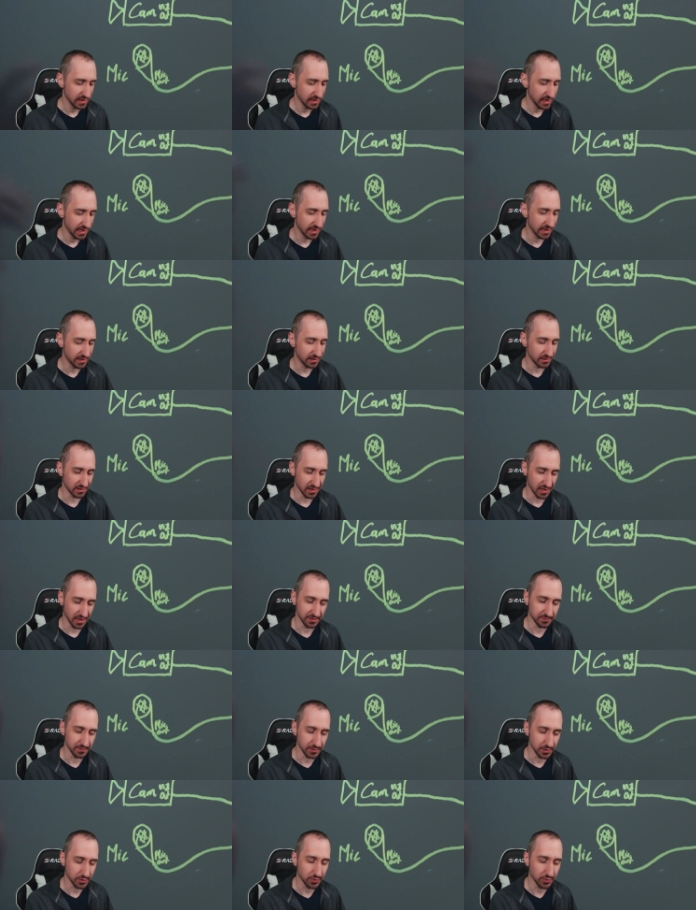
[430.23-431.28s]
and a lot
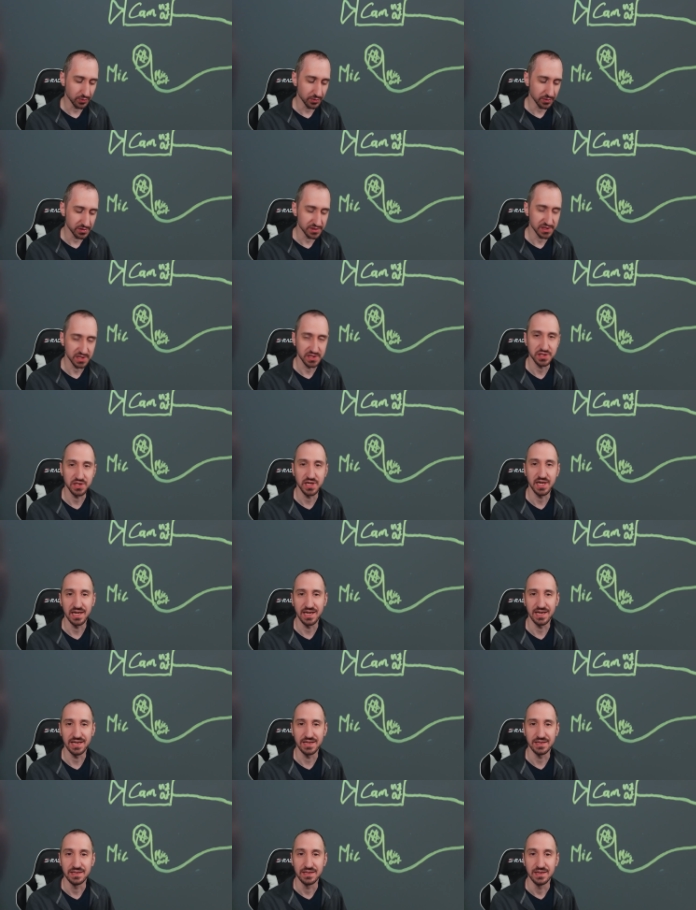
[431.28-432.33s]
of recorders that you can
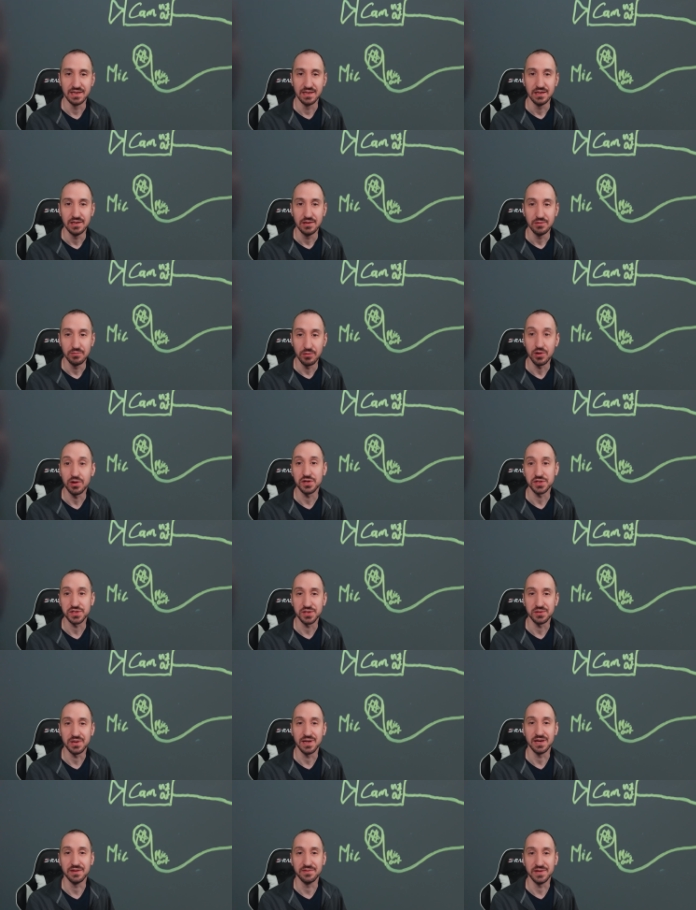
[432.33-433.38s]
get will
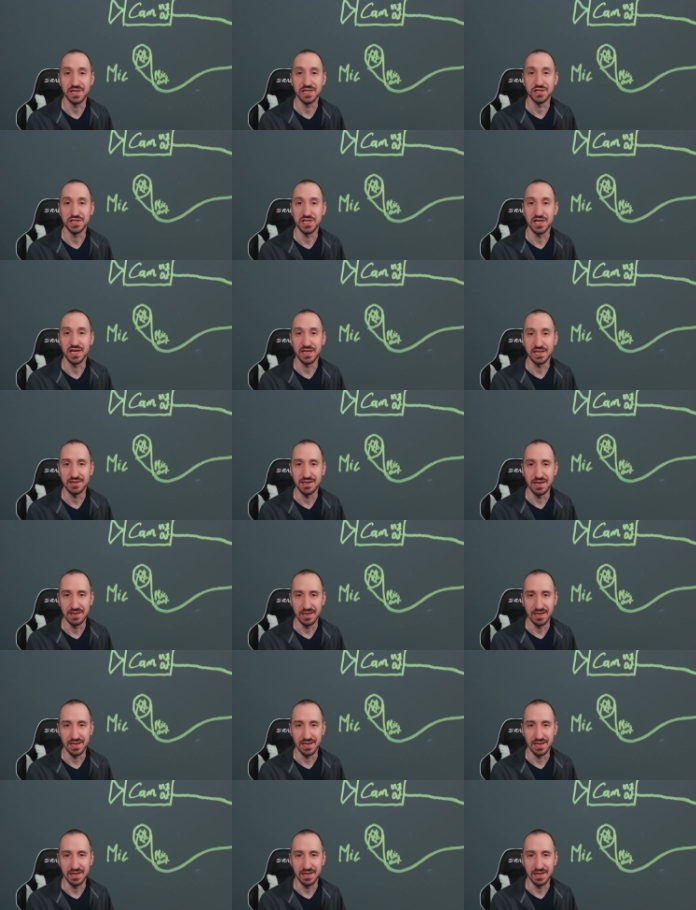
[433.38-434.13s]
also have HDI,